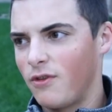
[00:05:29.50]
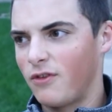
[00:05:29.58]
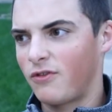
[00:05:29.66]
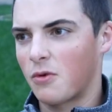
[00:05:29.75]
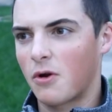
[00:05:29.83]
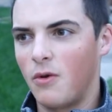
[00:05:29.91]

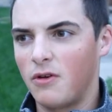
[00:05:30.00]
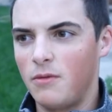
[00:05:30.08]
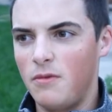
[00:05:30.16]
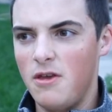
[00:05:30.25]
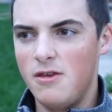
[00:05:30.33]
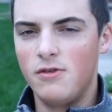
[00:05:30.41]
this, we're going to
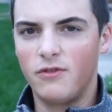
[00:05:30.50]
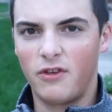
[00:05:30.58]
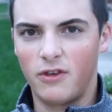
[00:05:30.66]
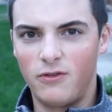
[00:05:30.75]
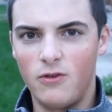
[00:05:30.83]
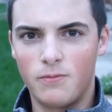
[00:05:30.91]
be
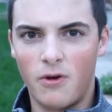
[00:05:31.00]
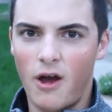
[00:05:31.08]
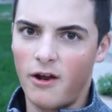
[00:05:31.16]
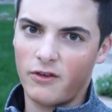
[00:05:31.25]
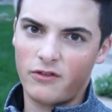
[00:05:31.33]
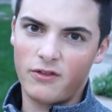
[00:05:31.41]
using two
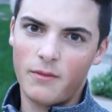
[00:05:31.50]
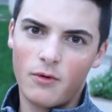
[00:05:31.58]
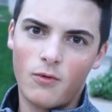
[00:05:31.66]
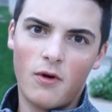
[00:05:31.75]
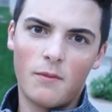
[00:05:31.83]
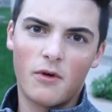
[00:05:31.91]
products. Number
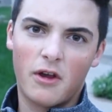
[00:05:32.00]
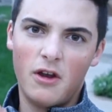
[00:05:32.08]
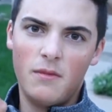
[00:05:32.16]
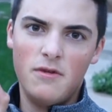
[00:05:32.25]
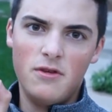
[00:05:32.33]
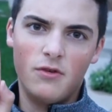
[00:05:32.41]
one, we're
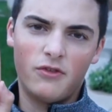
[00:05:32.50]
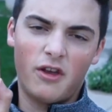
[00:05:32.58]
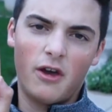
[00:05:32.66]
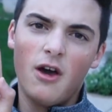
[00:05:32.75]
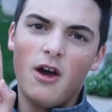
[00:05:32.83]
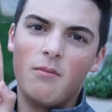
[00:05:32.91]
gonna be
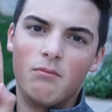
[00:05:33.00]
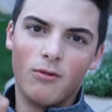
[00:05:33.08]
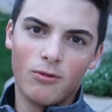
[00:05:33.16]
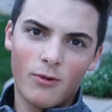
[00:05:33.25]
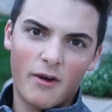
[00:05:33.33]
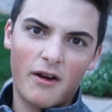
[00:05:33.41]
using
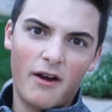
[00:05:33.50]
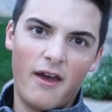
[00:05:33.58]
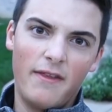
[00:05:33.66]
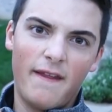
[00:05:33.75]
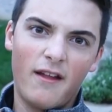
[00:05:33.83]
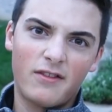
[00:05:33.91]
Milorganite
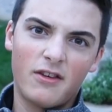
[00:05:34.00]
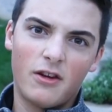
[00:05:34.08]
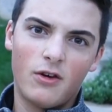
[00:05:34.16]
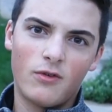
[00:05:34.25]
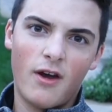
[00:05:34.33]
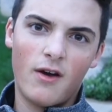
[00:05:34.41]
and that's gonna
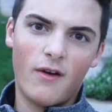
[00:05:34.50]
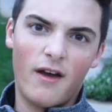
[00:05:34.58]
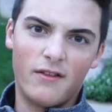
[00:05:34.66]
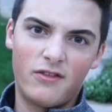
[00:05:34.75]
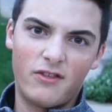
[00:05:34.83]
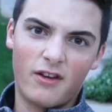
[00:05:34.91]
go down
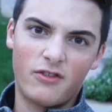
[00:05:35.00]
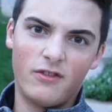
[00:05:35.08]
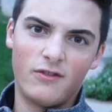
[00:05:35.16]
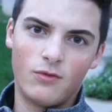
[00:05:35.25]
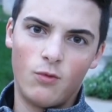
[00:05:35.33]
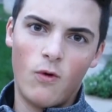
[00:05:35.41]
on
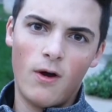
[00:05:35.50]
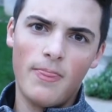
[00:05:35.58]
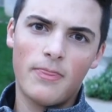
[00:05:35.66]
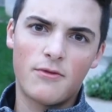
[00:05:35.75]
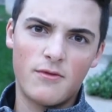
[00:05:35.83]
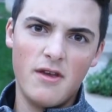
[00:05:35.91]
sections one,
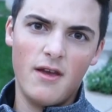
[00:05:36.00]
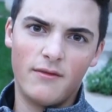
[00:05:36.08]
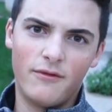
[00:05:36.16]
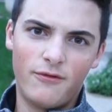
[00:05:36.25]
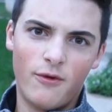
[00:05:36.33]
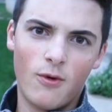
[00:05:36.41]
three, and
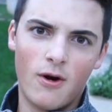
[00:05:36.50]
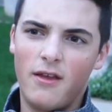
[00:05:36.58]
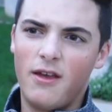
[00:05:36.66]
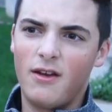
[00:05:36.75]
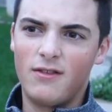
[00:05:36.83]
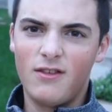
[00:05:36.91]
four.
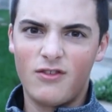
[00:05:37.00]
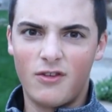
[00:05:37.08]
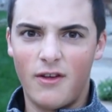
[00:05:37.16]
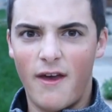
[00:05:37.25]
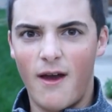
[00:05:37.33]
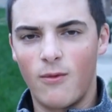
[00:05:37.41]
In addition
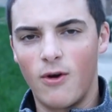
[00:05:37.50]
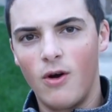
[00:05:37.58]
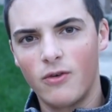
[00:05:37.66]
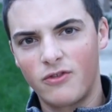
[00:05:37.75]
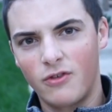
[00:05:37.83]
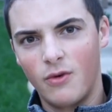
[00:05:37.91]
to that, we're
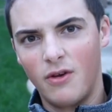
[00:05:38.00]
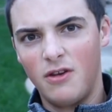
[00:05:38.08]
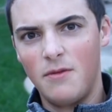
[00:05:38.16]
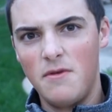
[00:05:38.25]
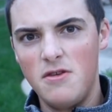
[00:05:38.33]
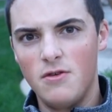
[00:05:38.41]
also going
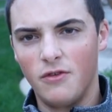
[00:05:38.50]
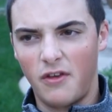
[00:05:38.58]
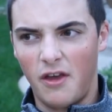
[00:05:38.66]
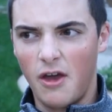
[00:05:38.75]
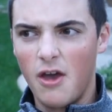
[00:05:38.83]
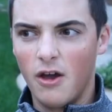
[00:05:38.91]
to be
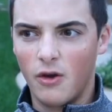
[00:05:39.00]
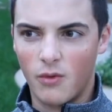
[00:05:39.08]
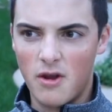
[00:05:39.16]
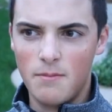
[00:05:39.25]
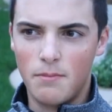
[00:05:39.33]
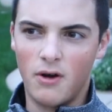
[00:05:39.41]
using
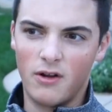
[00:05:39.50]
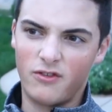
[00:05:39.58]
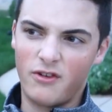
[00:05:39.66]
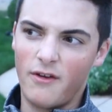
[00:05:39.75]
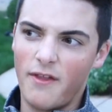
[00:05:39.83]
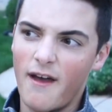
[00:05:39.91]
Greene Punch.
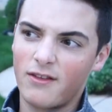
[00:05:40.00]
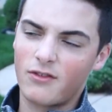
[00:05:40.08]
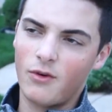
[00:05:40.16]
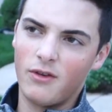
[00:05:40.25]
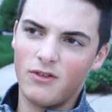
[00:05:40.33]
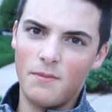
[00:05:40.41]
Now that's
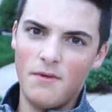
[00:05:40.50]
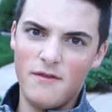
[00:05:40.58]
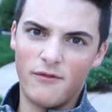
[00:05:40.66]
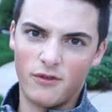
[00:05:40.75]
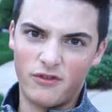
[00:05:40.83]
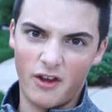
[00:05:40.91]
going to be
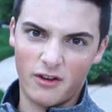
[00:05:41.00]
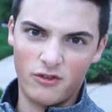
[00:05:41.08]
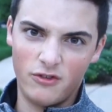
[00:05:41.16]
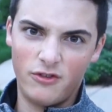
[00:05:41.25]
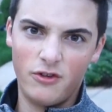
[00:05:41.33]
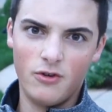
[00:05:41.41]
for
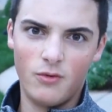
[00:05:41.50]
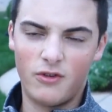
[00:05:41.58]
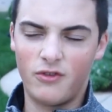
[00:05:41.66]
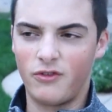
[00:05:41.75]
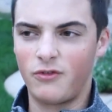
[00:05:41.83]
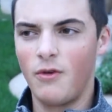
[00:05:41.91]
section two,
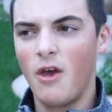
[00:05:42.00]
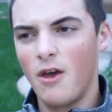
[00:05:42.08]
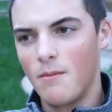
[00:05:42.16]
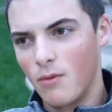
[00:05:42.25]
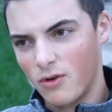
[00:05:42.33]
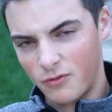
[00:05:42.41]
which is
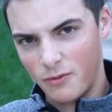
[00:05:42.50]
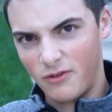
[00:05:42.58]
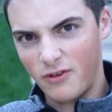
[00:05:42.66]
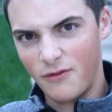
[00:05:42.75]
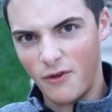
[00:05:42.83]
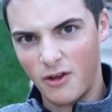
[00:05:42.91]
more
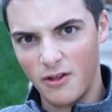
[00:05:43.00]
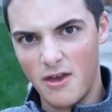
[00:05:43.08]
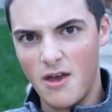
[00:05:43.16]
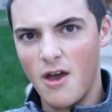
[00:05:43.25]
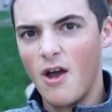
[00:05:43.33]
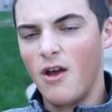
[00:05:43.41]

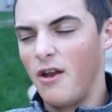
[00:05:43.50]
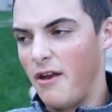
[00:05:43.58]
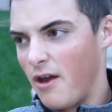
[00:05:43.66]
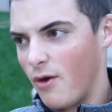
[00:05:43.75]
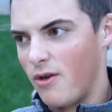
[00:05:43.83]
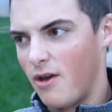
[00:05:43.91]
specifically an
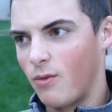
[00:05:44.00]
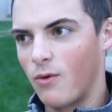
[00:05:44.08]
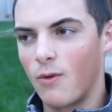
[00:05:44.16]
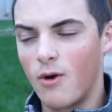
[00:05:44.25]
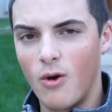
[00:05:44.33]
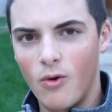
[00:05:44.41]
area where
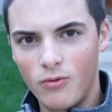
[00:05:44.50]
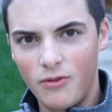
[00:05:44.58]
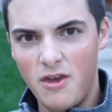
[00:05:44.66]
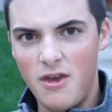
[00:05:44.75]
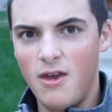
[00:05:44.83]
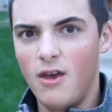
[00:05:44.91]
we're
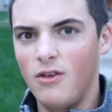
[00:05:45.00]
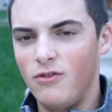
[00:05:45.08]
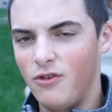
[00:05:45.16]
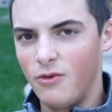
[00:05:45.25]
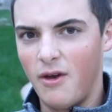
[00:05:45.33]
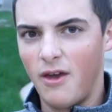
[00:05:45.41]
only
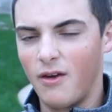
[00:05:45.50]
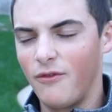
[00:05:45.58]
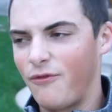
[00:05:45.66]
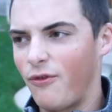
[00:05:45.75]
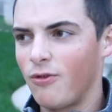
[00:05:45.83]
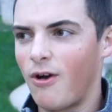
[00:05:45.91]
doing
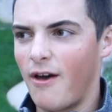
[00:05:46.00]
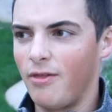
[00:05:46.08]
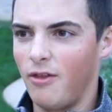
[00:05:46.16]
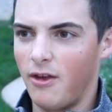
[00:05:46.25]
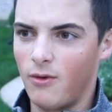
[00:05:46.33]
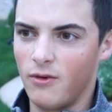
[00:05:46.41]
full-on
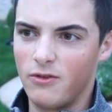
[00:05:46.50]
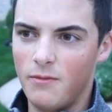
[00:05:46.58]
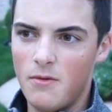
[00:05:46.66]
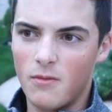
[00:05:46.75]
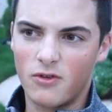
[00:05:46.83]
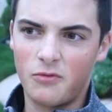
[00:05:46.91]
liquid. To
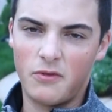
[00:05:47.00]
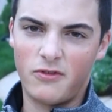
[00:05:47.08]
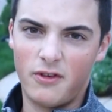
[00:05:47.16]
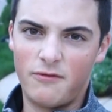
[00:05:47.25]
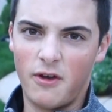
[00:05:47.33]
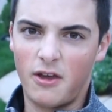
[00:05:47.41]
be more
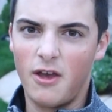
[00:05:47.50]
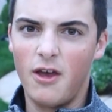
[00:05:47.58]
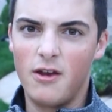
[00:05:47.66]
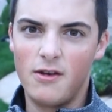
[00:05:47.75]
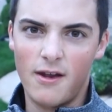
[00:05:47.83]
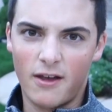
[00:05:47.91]
specific,
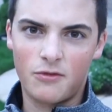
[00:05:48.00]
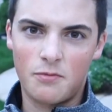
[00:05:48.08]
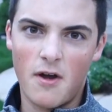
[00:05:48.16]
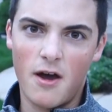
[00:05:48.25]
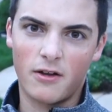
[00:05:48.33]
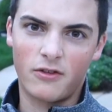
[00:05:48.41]
next
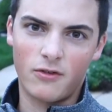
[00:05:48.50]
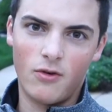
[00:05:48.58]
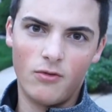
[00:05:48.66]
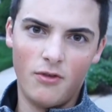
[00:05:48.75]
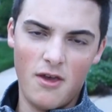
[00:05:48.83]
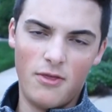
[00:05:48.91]
products
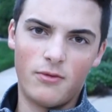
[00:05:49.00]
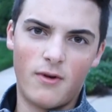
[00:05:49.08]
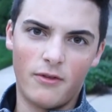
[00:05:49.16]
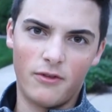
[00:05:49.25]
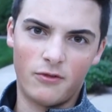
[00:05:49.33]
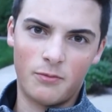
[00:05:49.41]
only
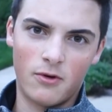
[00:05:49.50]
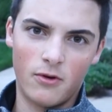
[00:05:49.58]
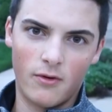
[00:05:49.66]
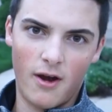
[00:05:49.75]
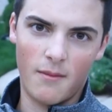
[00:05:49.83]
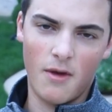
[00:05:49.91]
throughout this
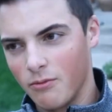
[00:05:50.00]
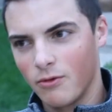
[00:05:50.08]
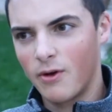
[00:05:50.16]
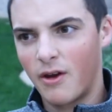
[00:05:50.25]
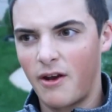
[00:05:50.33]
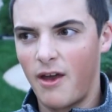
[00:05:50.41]
program. The
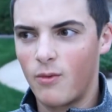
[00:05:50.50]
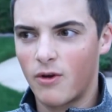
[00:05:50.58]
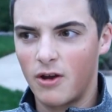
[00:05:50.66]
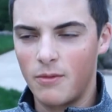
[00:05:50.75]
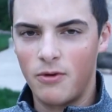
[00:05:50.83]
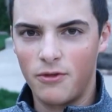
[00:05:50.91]
Milorganite, we're
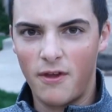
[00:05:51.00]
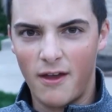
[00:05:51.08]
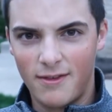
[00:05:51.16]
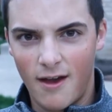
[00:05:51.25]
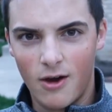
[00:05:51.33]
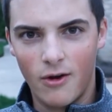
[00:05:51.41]
gonna put that
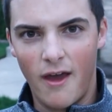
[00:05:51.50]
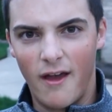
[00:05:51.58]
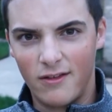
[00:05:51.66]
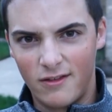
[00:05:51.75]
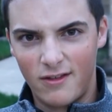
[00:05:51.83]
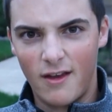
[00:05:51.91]
down
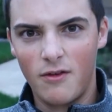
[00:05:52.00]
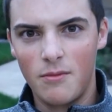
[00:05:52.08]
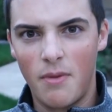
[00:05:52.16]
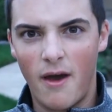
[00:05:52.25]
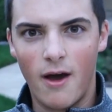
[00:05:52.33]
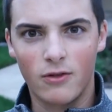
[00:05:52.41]
at seven
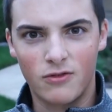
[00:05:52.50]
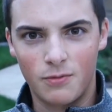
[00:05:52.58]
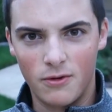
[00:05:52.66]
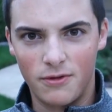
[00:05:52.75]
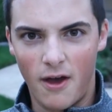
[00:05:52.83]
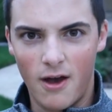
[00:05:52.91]
pounds
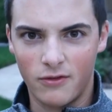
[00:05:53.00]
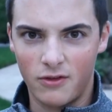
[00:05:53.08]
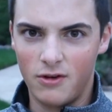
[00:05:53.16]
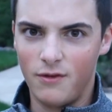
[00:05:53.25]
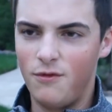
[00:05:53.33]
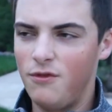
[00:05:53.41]
per
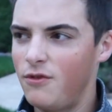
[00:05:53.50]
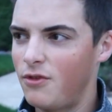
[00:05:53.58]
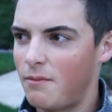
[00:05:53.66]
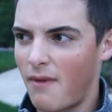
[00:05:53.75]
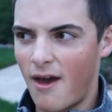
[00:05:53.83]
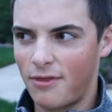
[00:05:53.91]
thousand. If you do the
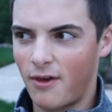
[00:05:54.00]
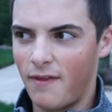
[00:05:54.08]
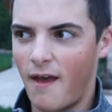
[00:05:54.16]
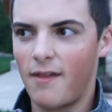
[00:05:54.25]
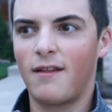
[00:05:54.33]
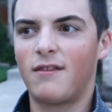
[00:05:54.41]
math on
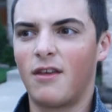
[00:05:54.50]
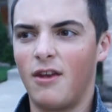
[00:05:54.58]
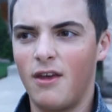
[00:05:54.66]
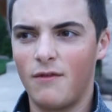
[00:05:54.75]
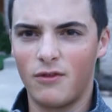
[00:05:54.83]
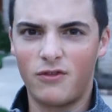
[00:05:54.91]
that, that's gonna
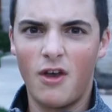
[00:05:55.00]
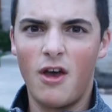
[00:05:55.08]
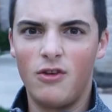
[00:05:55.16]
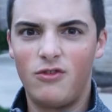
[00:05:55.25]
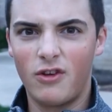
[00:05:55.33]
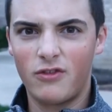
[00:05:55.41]
give us
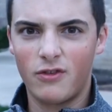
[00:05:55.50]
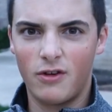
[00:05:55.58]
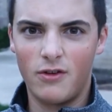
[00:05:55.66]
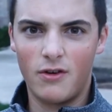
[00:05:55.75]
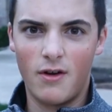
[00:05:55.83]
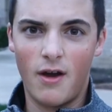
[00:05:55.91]
just
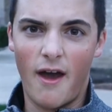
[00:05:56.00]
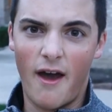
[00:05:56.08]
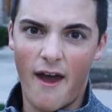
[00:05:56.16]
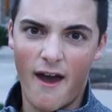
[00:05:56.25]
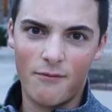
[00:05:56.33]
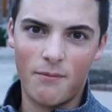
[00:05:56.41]
under a
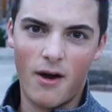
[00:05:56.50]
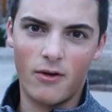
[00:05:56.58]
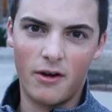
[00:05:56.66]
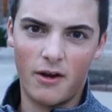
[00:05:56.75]
half pound of